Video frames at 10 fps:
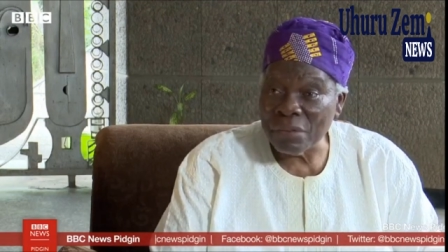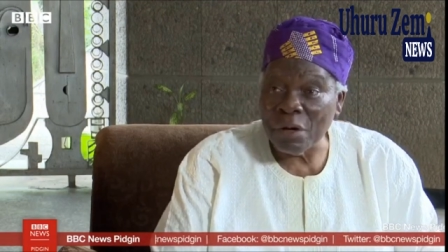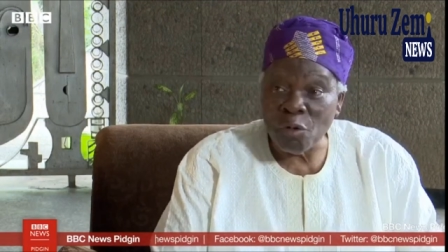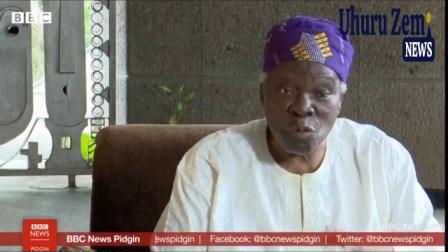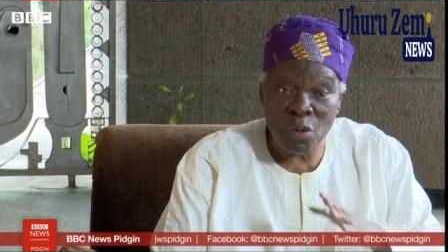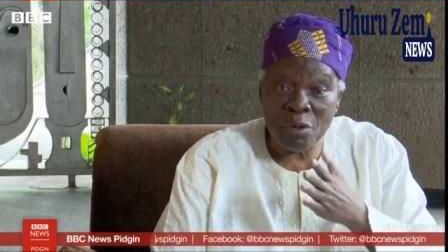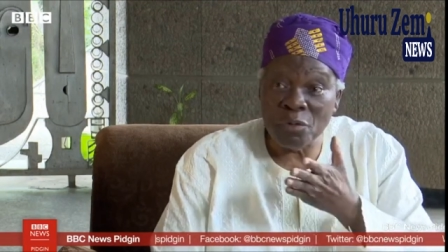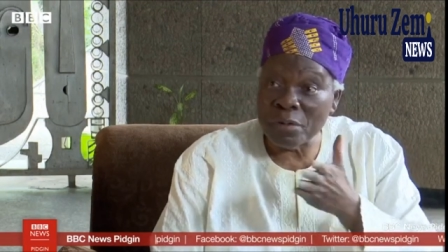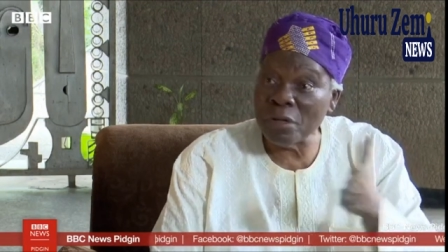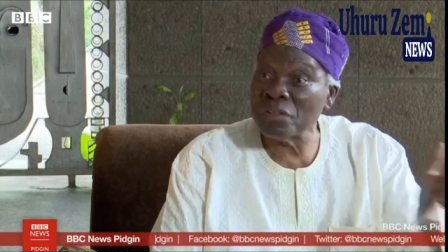uh, where
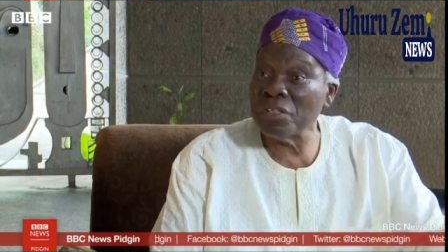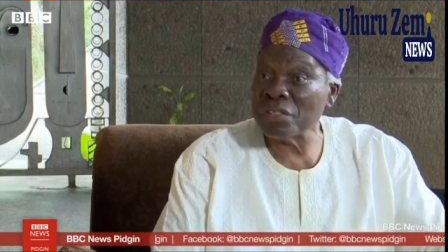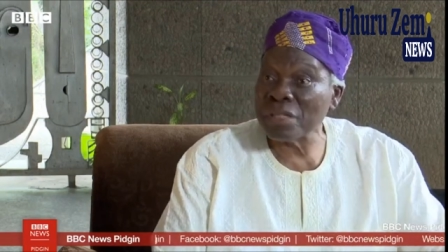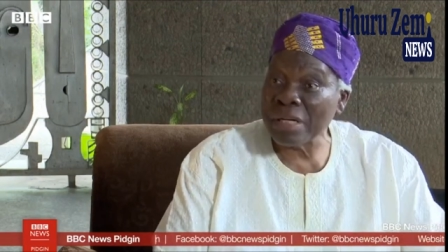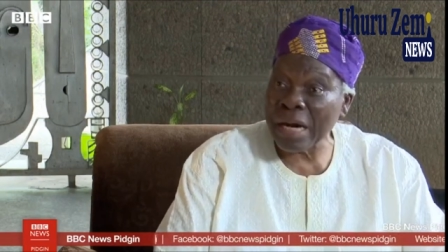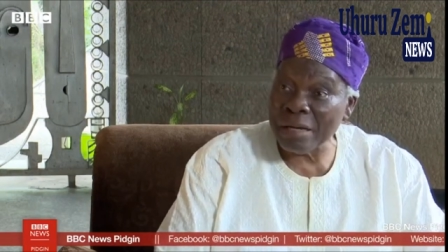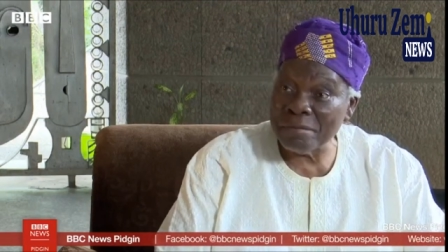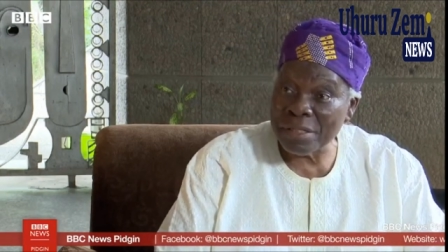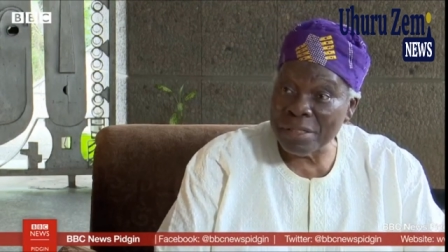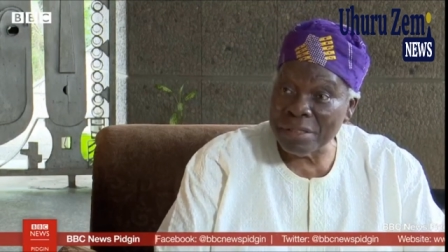we just
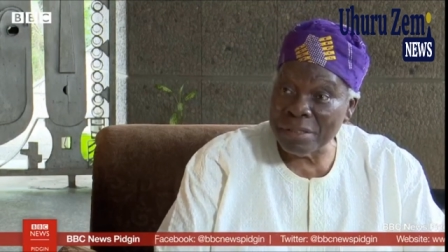described the,